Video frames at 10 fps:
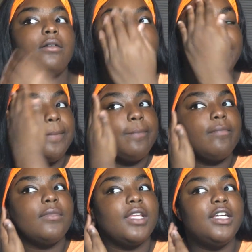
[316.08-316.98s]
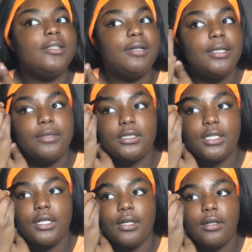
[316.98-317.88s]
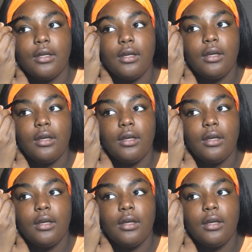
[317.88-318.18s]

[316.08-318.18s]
Okay. That's pretty much it.